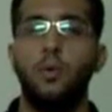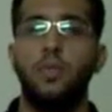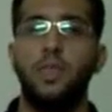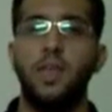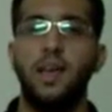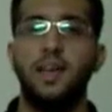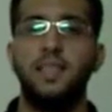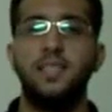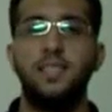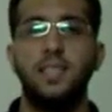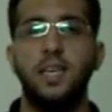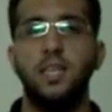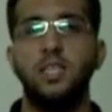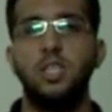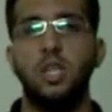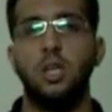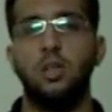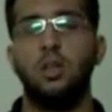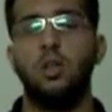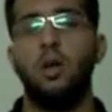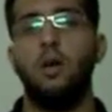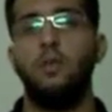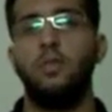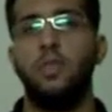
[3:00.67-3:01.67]
with the
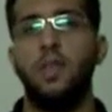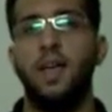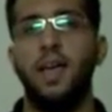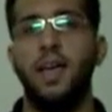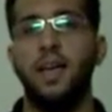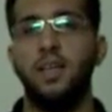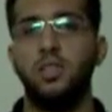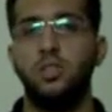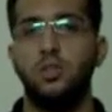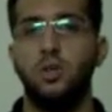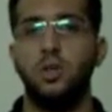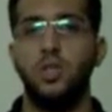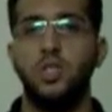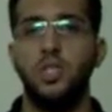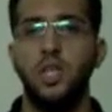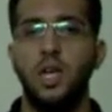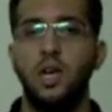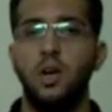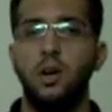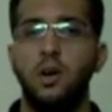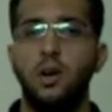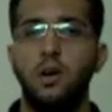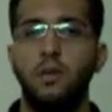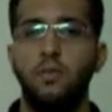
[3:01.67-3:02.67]
extension of the
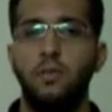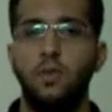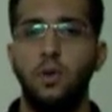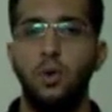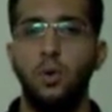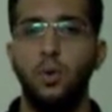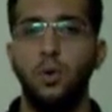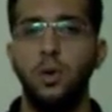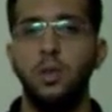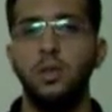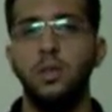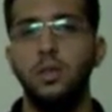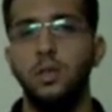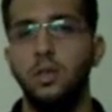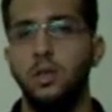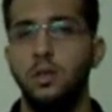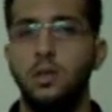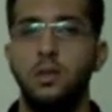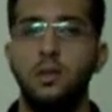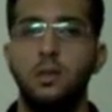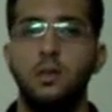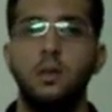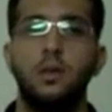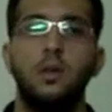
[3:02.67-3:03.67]
extracellular fluid.
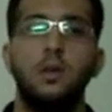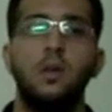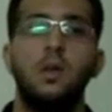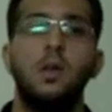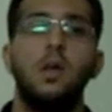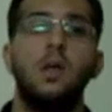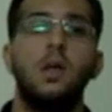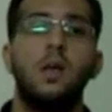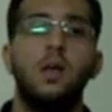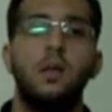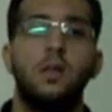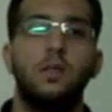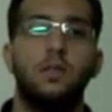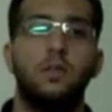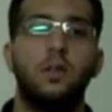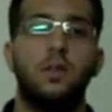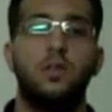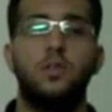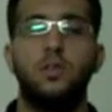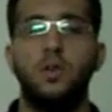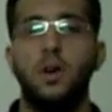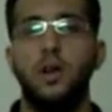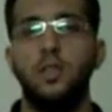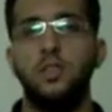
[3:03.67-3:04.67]

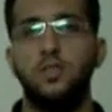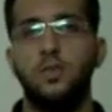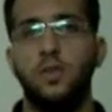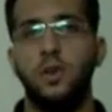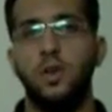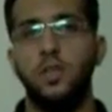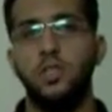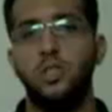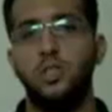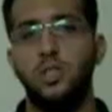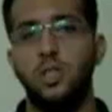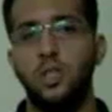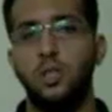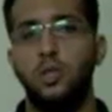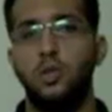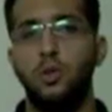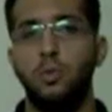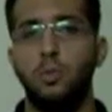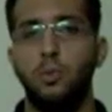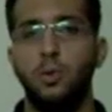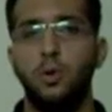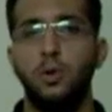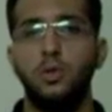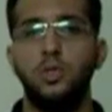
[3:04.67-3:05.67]
The transverse
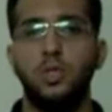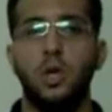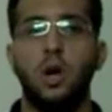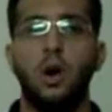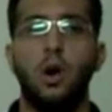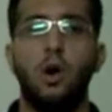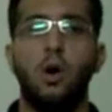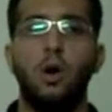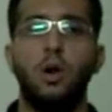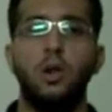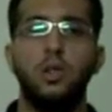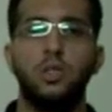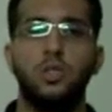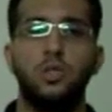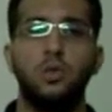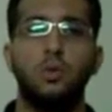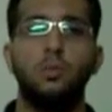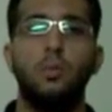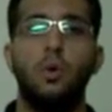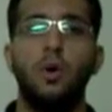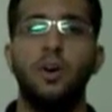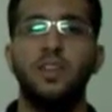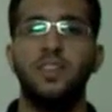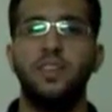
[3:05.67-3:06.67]
T-tubules are
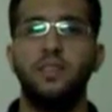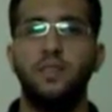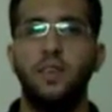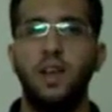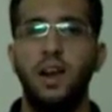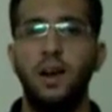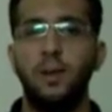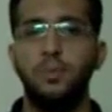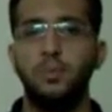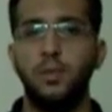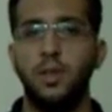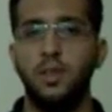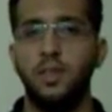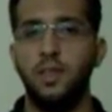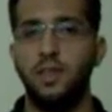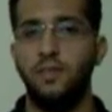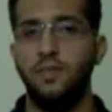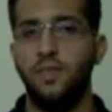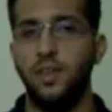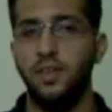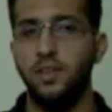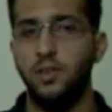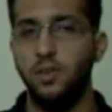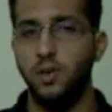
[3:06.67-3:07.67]
also more developed in
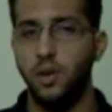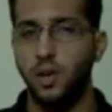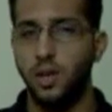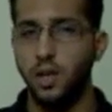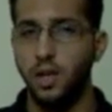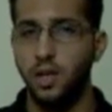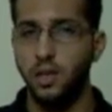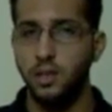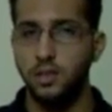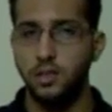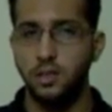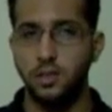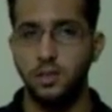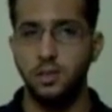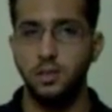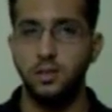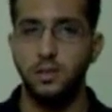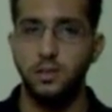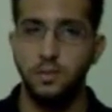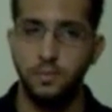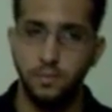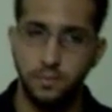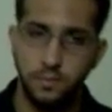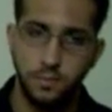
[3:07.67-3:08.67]
the ventricles.
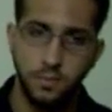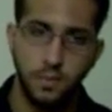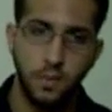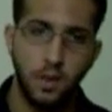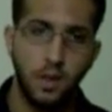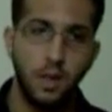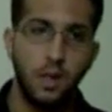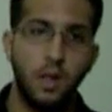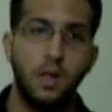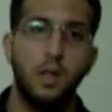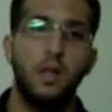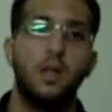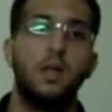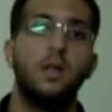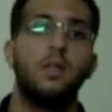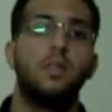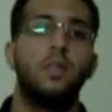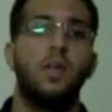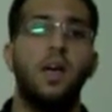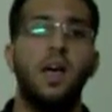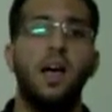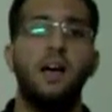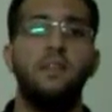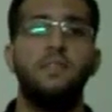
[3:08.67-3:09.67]

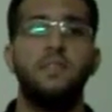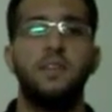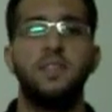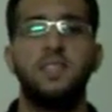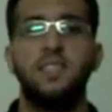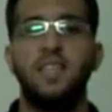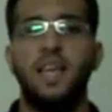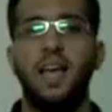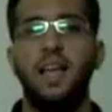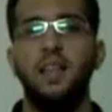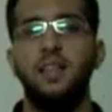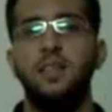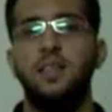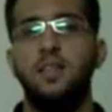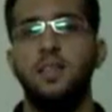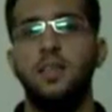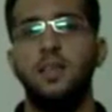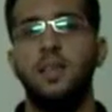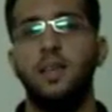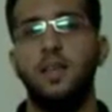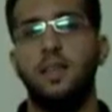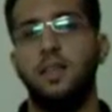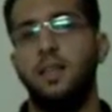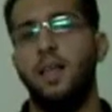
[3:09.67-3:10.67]
They have a
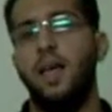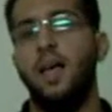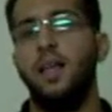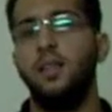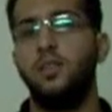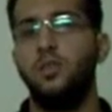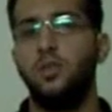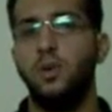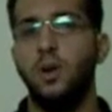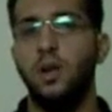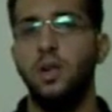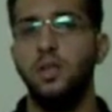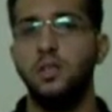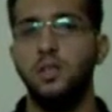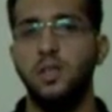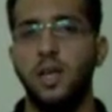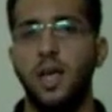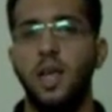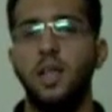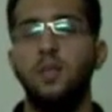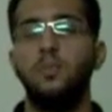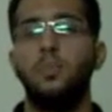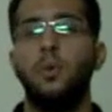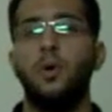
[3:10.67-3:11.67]
scanty in atrials
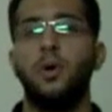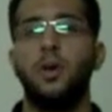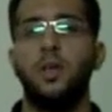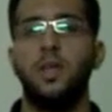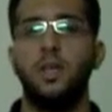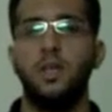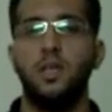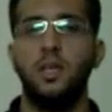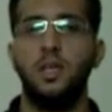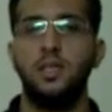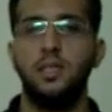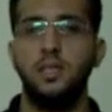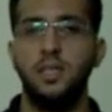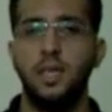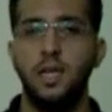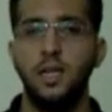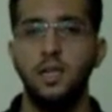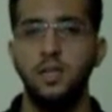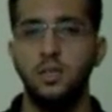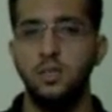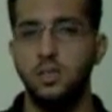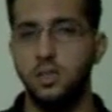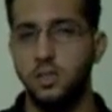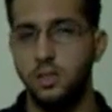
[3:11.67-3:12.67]
and Purkinje
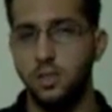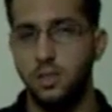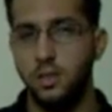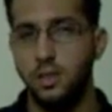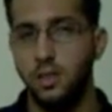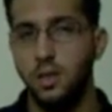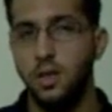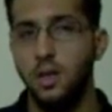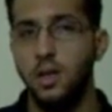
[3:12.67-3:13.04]
cells.